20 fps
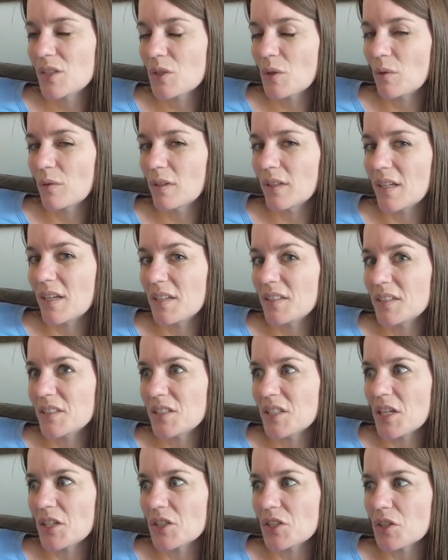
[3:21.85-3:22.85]
Totally
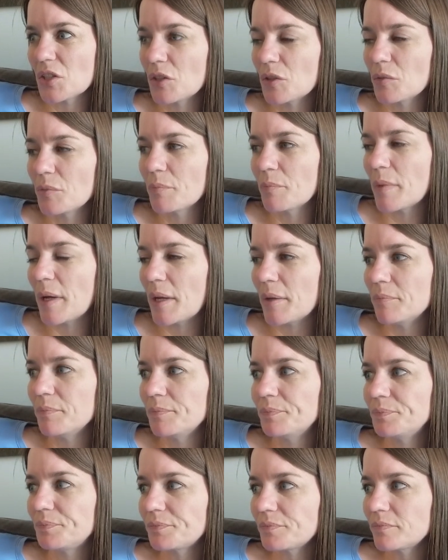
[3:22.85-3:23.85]
unintentional, but
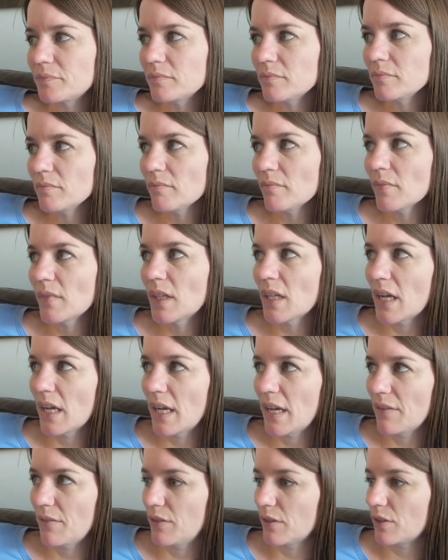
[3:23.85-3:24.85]
yeah,
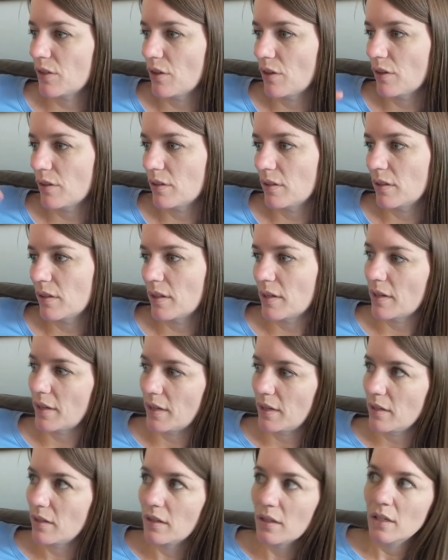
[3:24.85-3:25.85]
I have a curtain that
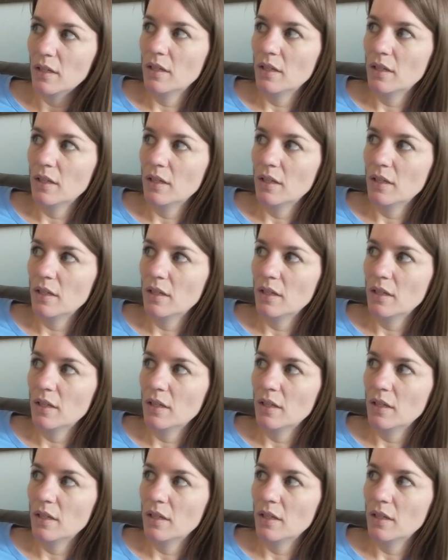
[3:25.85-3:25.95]
I,